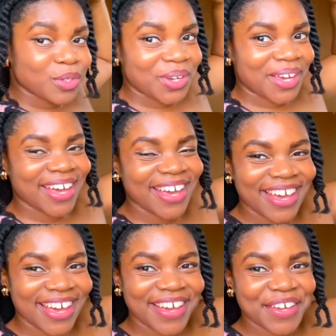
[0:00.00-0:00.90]
I'll show you.
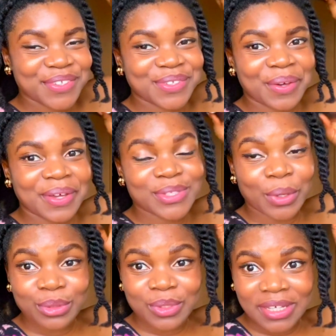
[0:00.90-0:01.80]
So it's
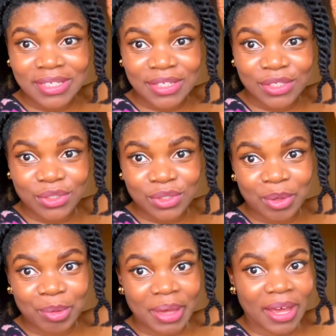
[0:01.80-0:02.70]
also easy to
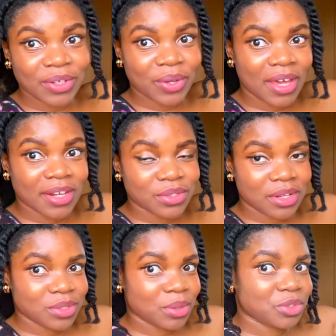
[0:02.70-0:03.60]
do it behind your head,
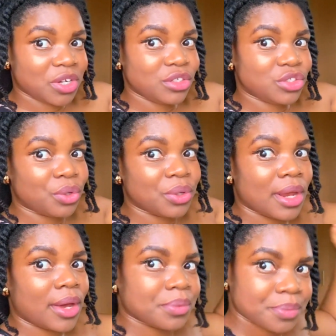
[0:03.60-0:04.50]
so that's what I'm trying to show you
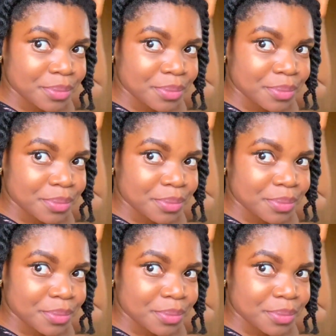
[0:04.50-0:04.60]
now.